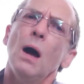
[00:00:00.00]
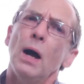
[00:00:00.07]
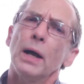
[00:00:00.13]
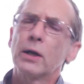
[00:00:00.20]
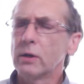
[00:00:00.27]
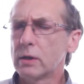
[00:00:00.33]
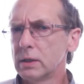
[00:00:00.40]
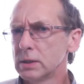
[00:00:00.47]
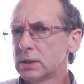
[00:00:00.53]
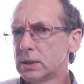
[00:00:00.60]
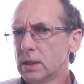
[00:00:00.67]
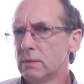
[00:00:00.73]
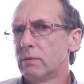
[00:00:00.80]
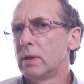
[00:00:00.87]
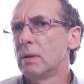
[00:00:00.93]
I could
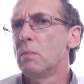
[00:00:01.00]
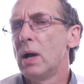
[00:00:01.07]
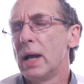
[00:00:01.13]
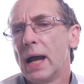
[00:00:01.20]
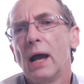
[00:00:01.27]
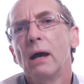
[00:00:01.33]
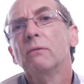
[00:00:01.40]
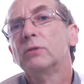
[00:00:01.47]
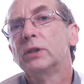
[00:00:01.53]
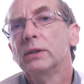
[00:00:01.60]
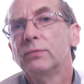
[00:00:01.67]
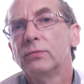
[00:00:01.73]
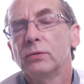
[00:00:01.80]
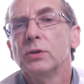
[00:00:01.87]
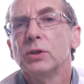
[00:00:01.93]
conceive that they might have
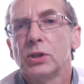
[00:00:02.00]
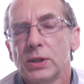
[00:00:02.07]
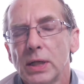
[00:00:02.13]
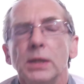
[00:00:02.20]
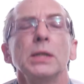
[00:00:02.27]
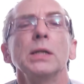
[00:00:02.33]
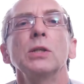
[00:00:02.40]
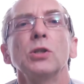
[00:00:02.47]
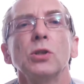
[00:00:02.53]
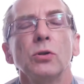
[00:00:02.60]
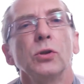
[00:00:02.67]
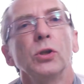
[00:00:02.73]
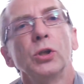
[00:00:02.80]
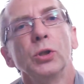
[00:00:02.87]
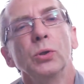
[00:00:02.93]
different settings
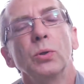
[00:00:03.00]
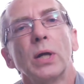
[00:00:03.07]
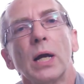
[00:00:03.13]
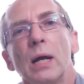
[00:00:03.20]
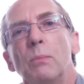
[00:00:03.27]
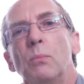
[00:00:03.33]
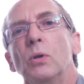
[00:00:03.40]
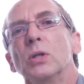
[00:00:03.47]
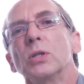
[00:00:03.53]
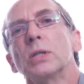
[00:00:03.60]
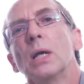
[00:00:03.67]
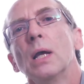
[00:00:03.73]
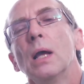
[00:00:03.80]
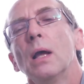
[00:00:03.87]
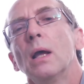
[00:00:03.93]
on the two
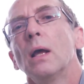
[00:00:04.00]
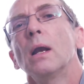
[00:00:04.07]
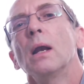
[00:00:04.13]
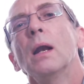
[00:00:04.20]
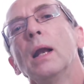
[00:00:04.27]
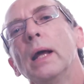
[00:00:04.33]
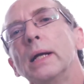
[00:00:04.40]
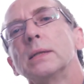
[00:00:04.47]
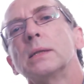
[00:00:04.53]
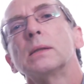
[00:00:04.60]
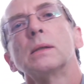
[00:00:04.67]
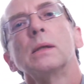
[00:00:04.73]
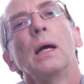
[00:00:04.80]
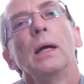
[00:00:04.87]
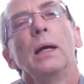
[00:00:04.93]
cameras. Let's
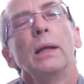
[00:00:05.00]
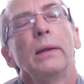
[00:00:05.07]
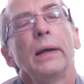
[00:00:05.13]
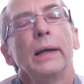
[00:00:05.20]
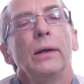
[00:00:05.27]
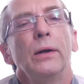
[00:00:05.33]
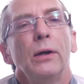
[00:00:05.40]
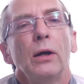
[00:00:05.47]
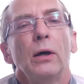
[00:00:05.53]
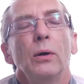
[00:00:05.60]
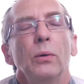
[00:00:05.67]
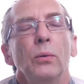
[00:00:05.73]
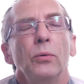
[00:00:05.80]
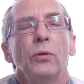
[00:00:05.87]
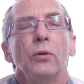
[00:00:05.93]
say they
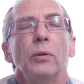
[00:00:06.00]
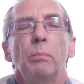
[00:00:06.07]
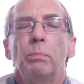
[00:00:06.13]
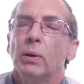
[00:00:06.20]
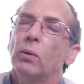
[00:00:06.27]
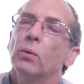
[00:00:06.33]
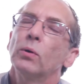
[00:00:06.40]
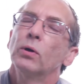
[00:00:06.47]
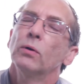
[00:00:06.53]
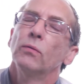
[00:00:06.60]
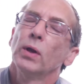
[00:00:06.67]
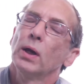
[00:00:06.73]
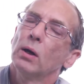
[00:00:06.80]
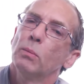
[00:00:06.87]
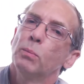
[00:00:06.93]
know that the bulk of
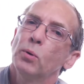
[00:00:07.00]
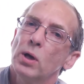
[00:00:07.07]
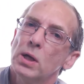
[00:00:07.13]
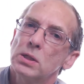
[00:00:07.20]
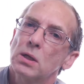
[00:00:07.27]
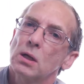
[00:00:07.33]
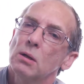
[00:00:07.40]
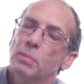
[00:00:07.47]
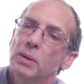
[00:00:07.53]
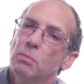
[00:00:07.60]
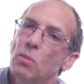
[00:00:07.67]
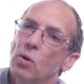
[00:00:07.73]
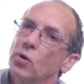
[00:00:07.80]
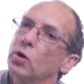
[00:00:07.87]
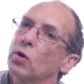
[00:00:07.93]
the output is going to be
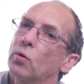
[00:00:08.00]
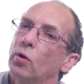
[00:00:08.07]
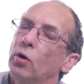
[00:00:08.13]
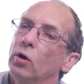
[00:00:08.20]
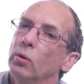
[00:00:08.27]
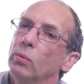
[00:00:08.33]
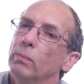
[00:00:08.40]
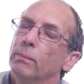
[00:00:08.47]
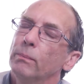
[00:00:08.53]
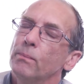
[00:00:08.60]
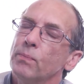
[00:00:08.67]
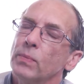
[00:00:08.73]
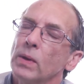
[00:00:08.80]
monochrome.